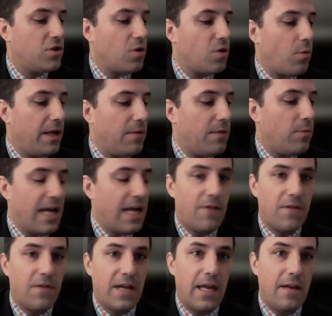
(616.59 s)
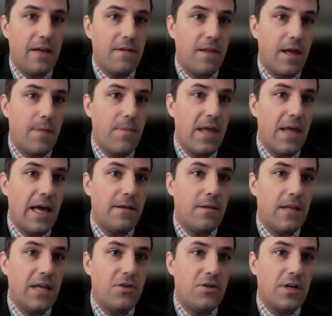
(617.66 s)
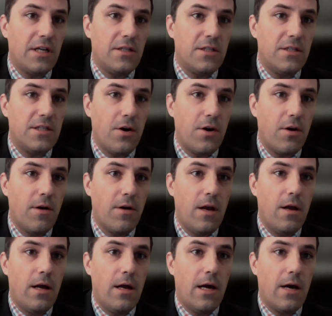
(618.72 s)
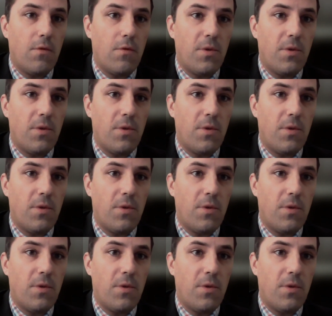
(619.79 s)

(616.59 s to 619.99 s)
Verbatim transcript: So we we advocated to them that they should consider uh,